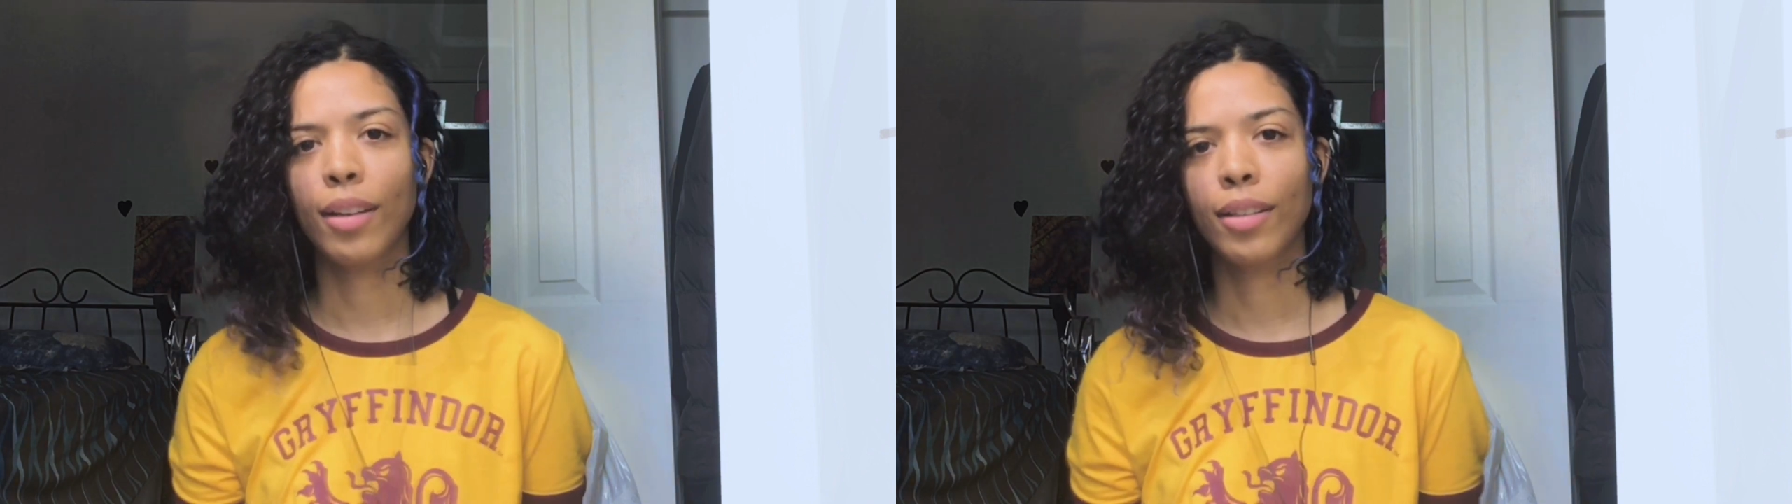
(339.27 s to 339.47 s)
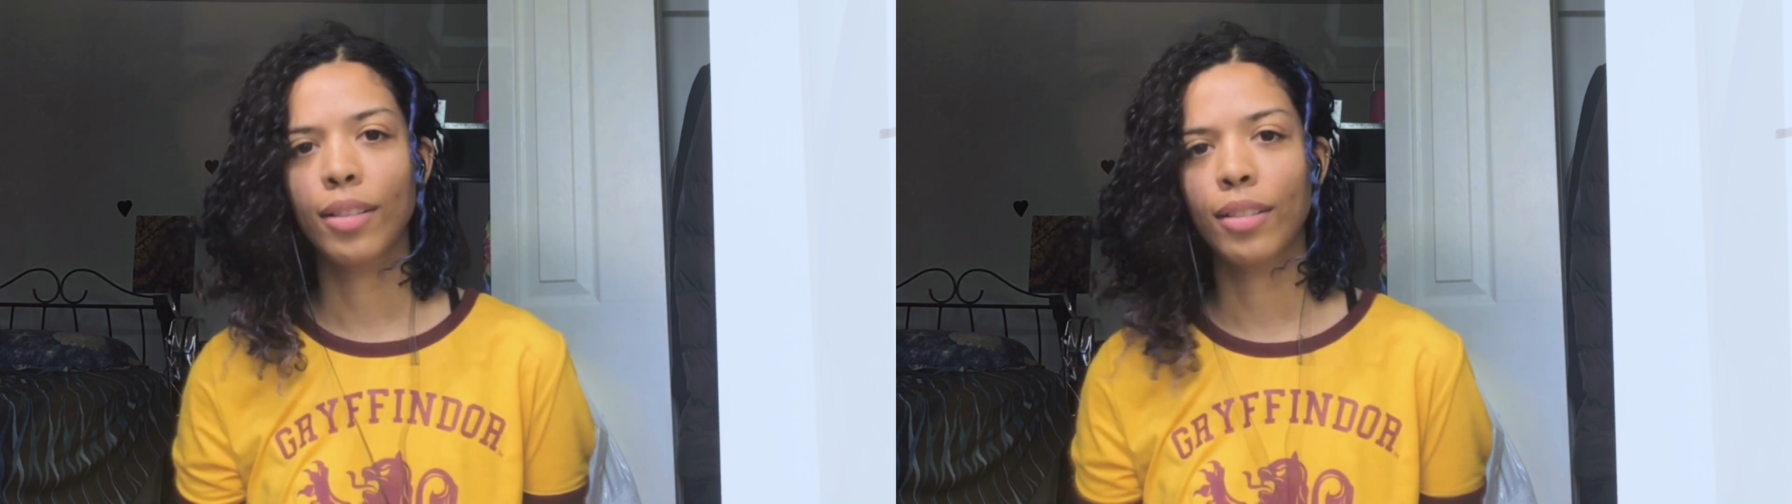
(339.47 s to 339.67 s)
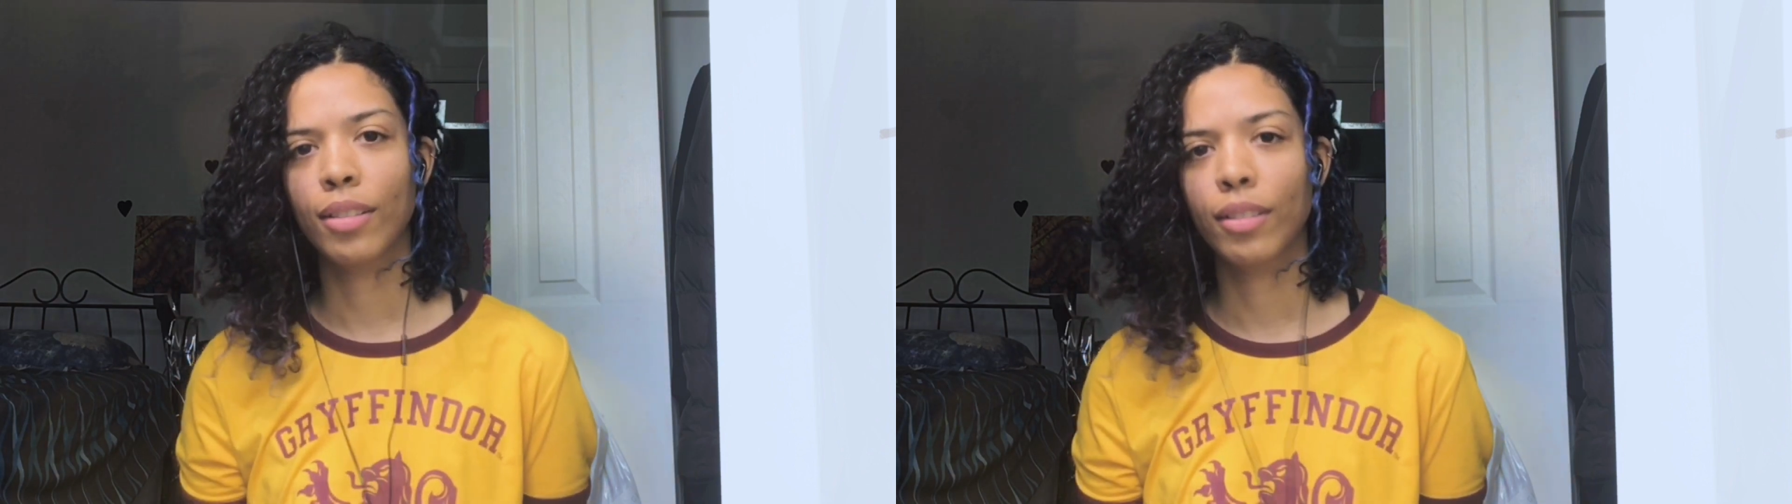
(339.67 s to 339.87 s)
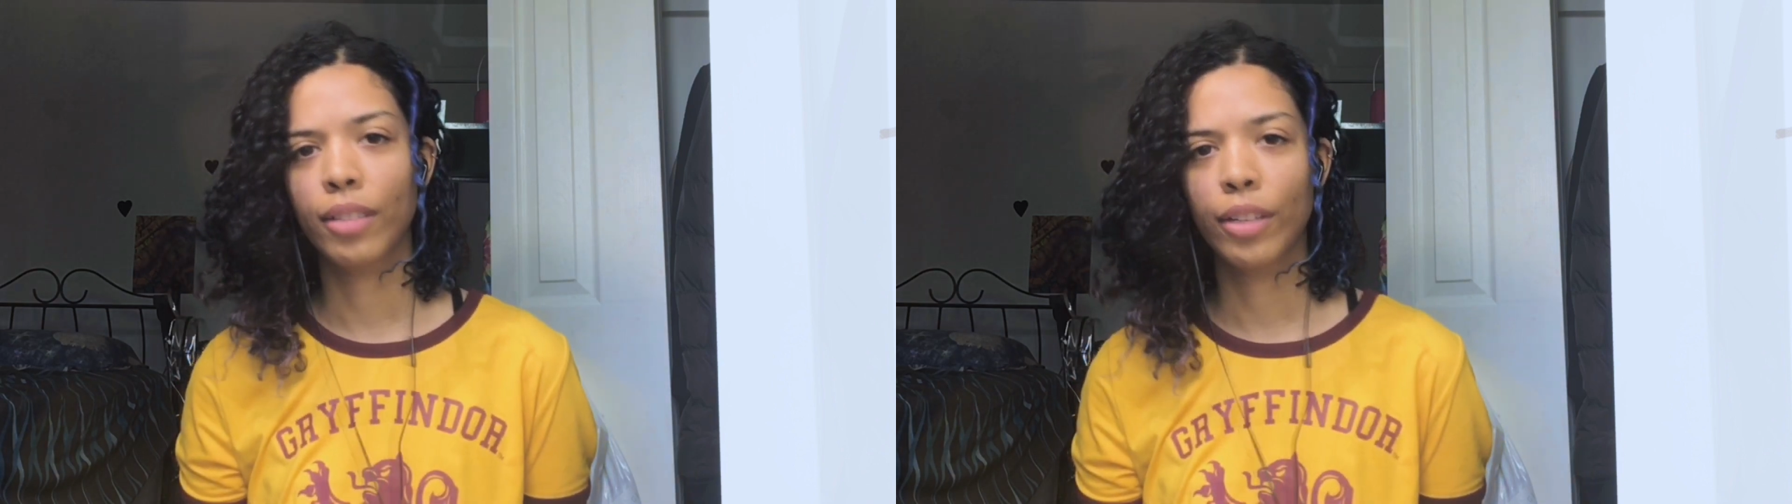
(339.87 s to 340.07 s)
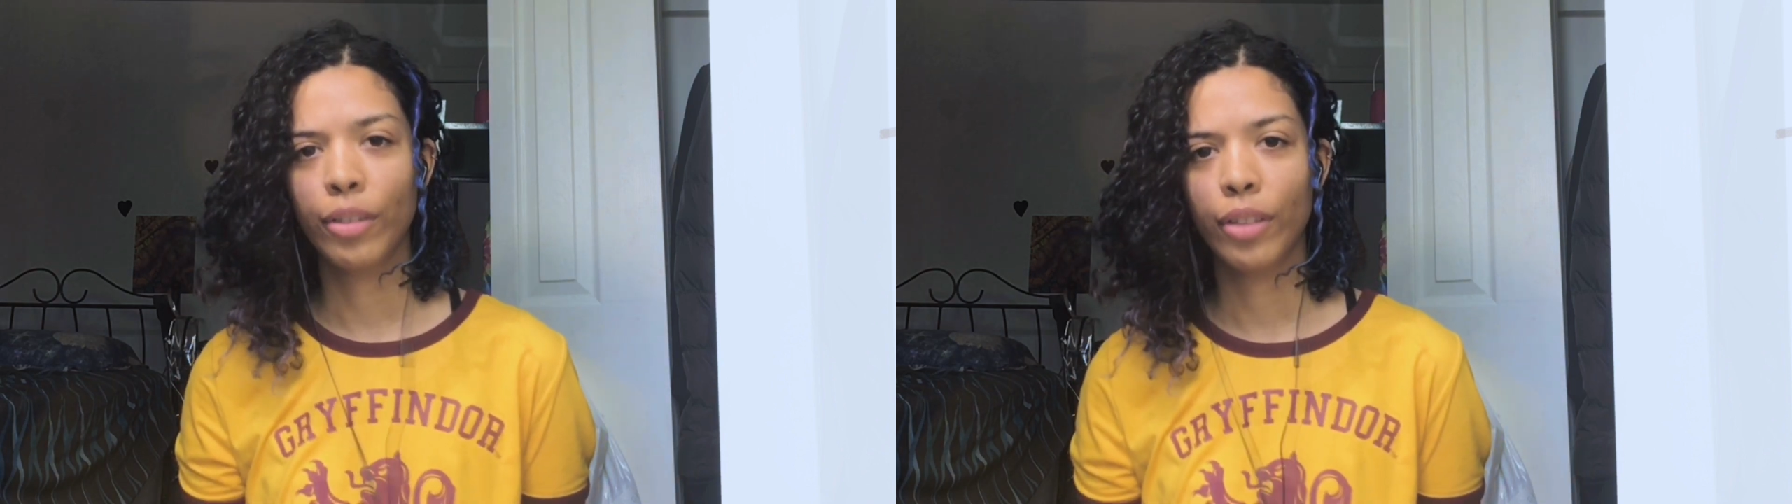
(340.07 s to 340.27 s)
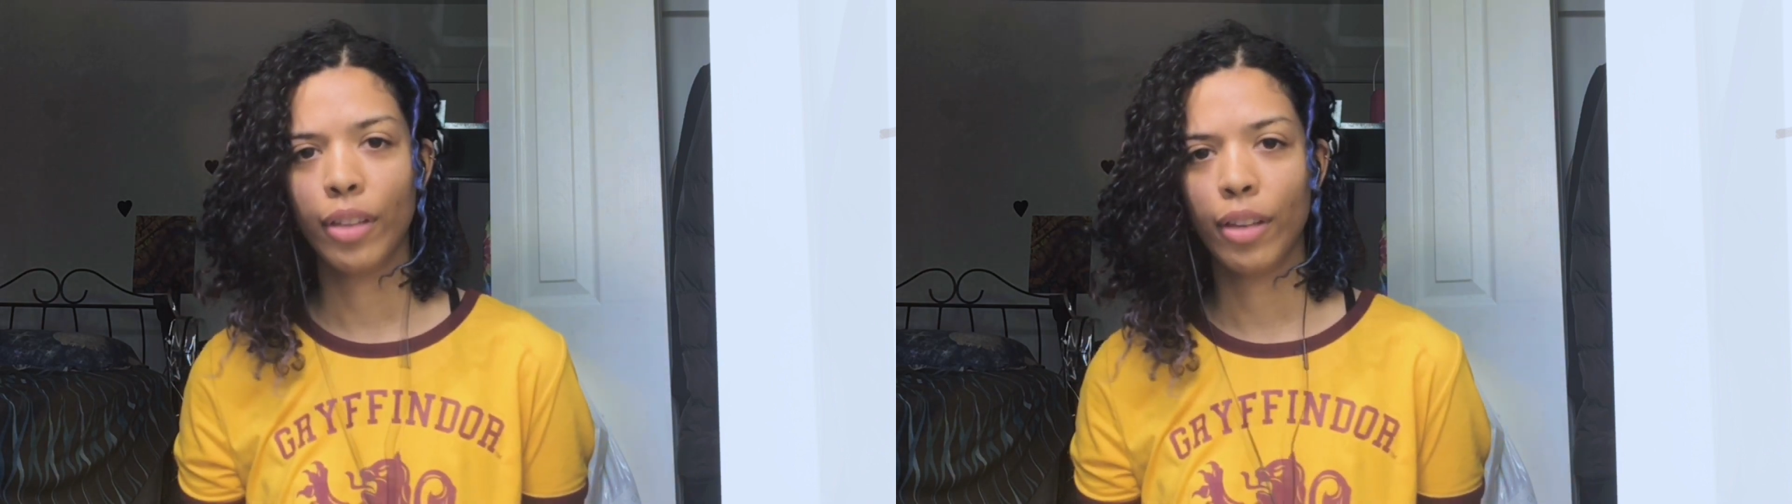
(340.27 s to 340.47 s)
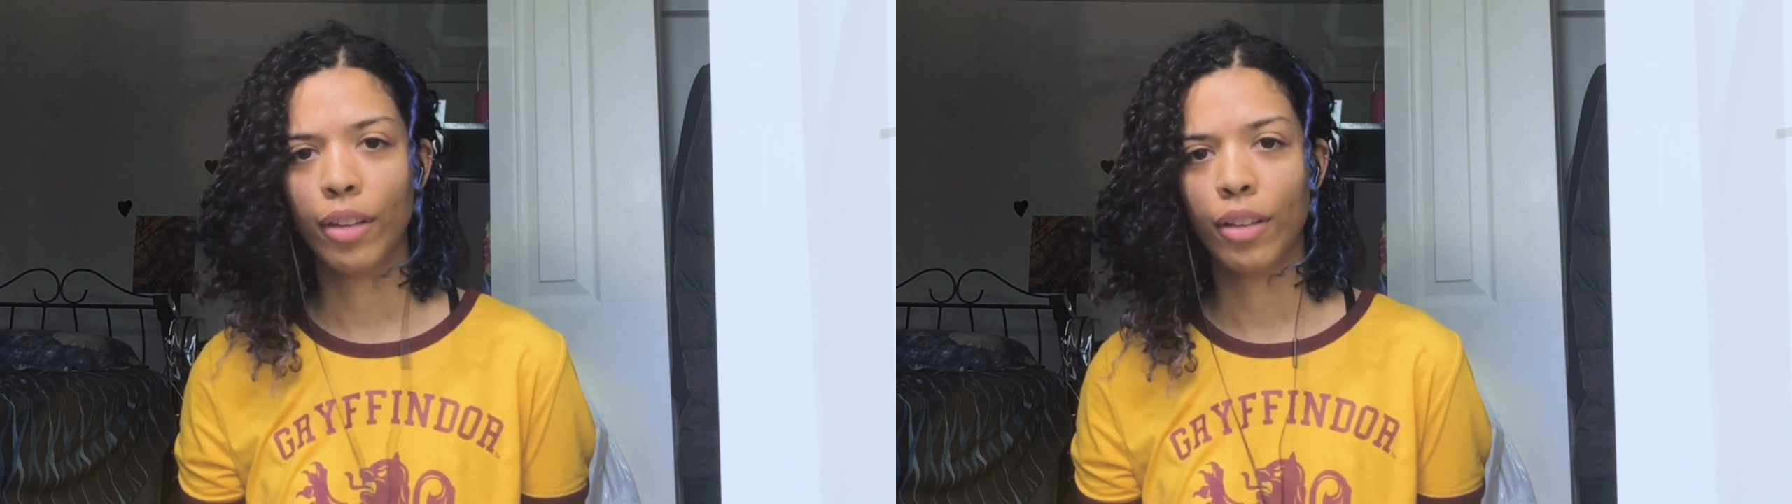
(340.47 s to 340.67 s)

is literally